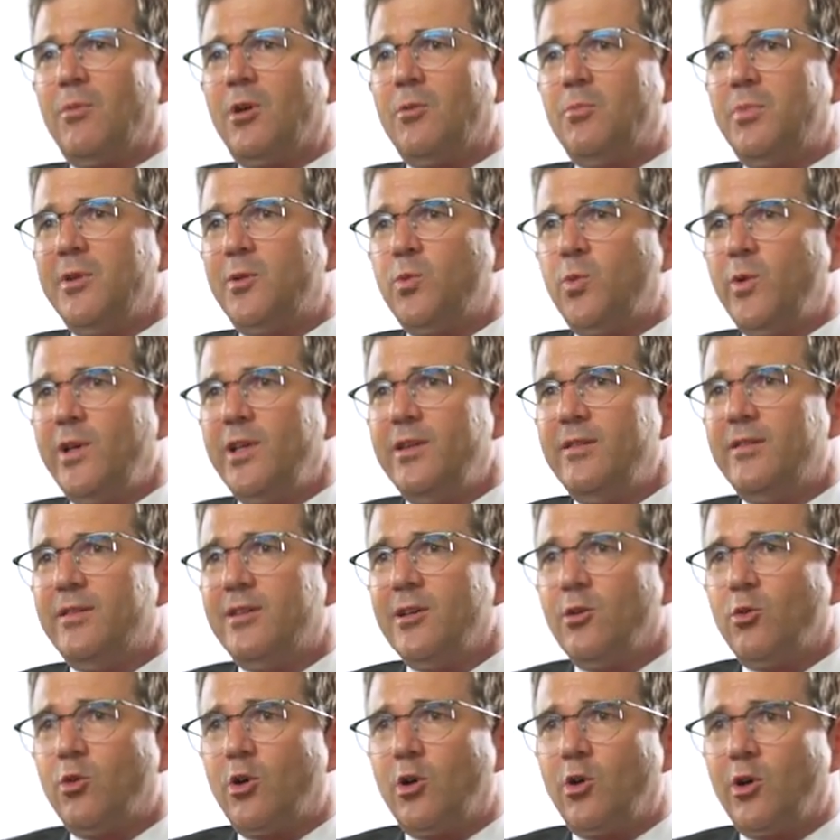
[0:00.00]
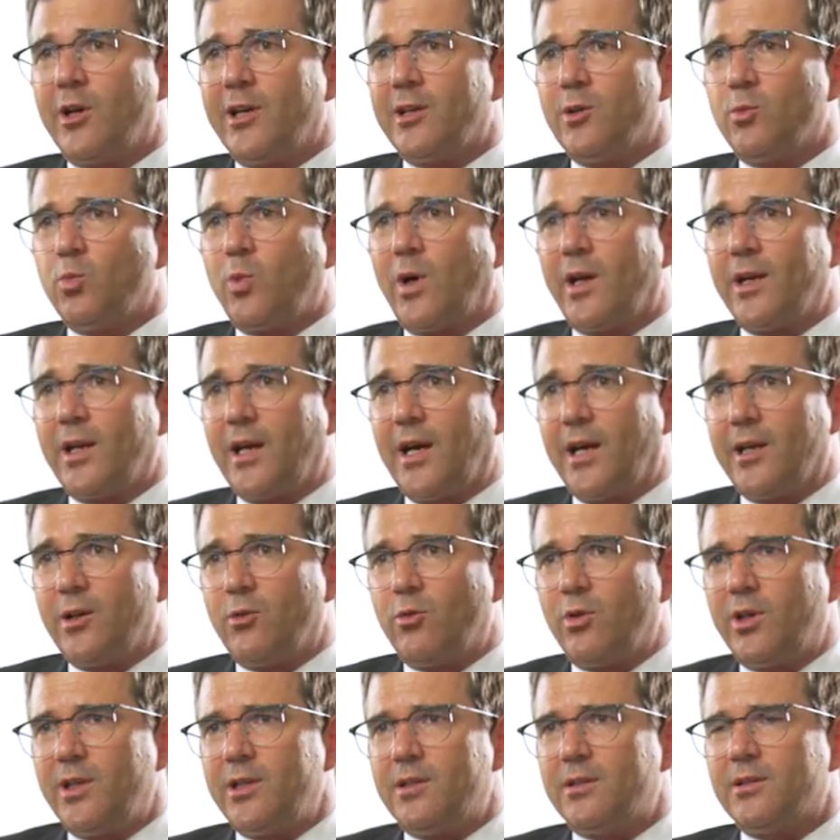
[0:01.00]
between 0 and
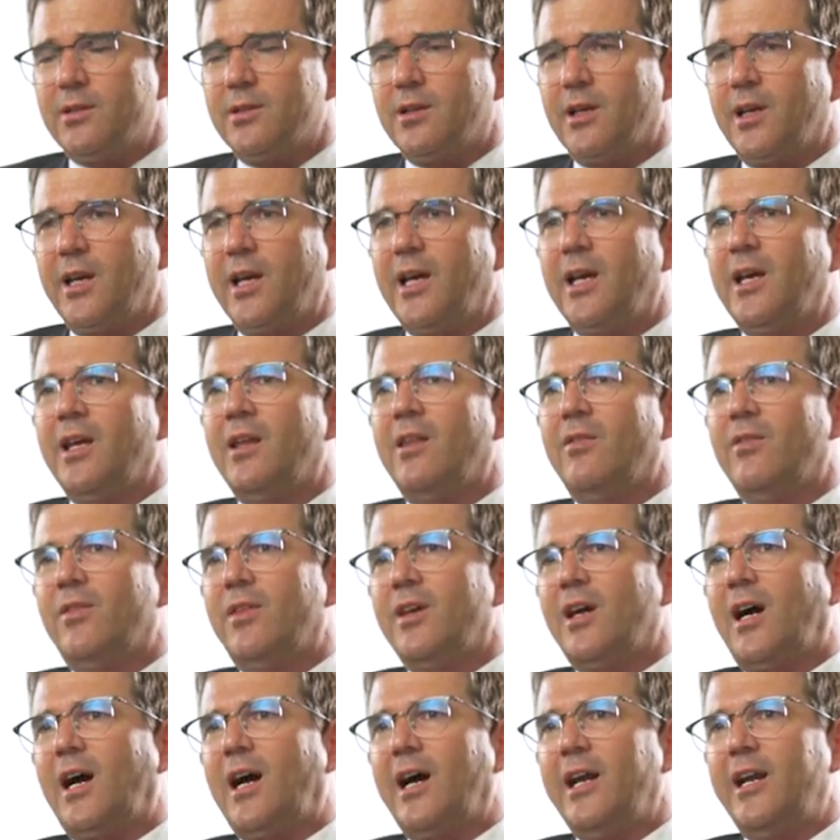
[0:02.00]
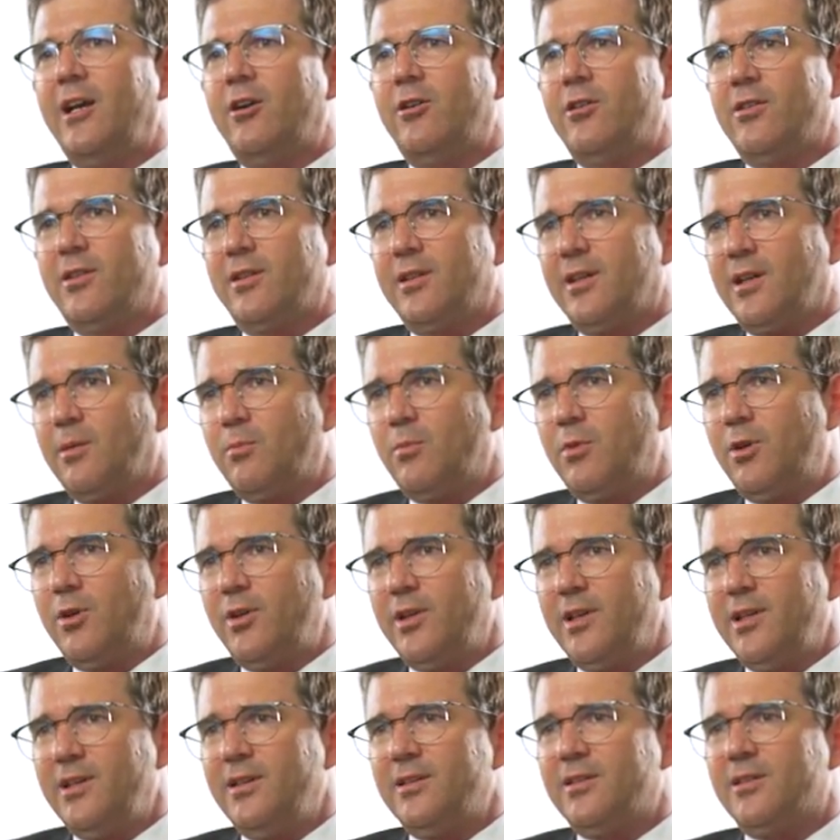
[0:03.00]
100, and the higher the number
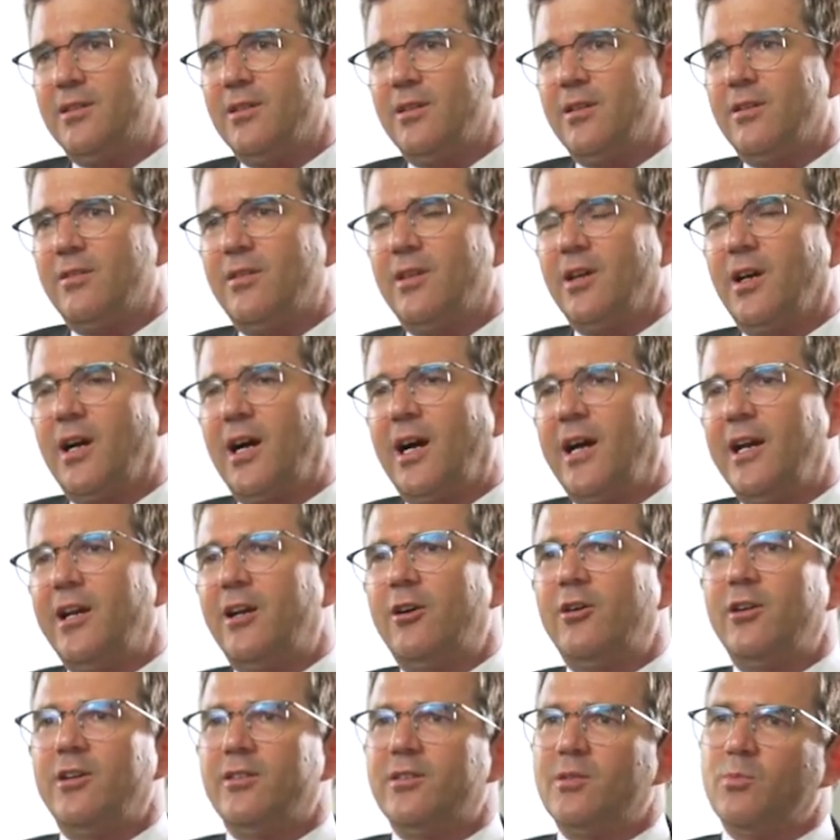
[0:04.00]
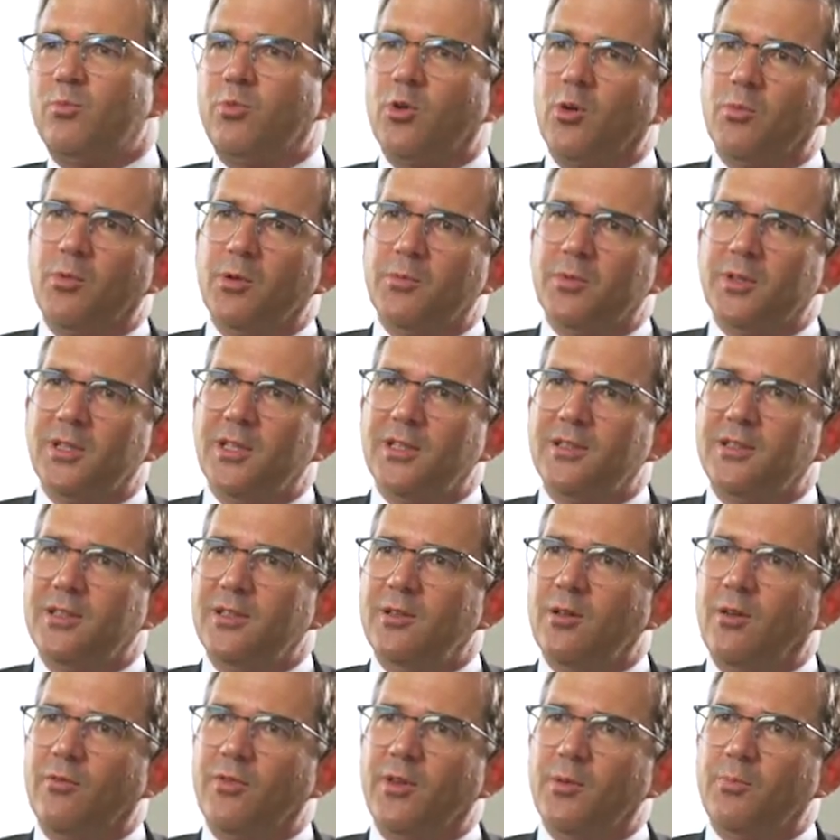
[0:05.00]
is, the higher is the
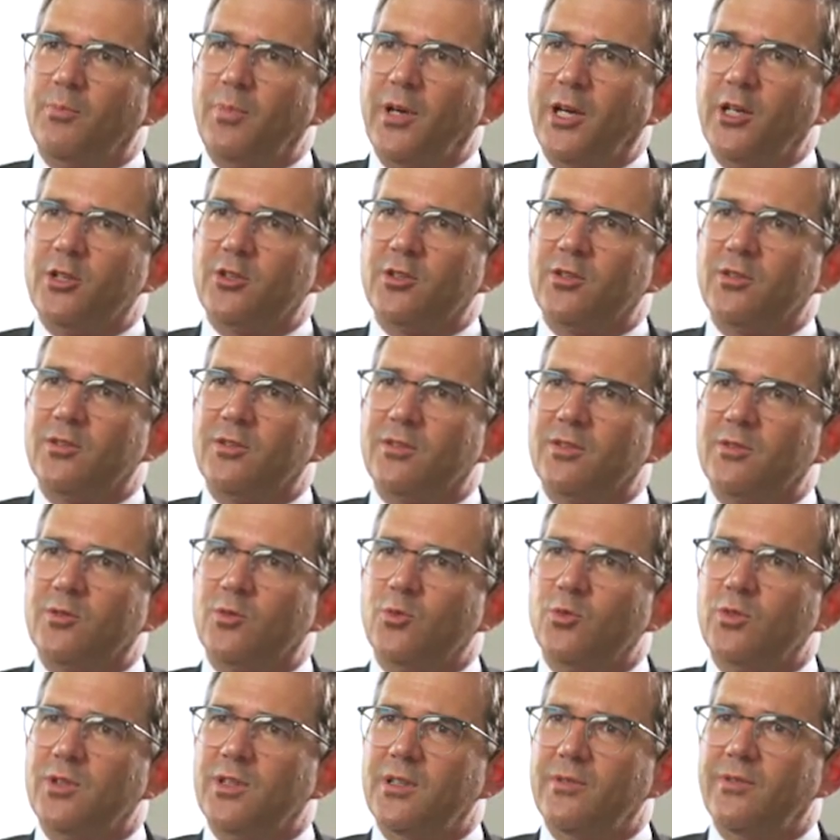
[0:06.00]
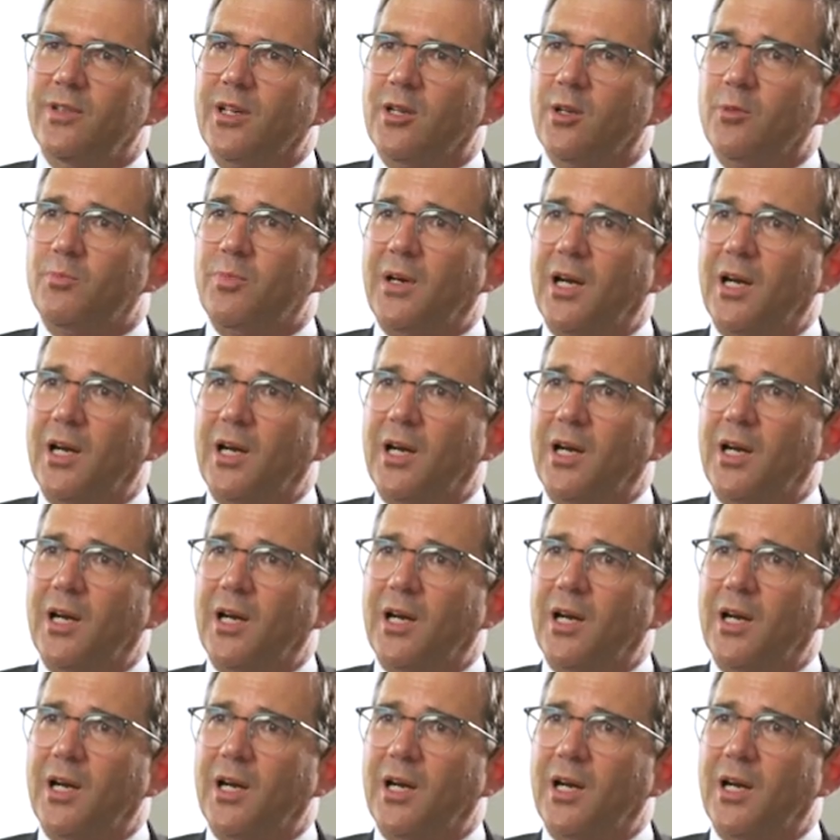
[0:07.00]
probability of the patients to develop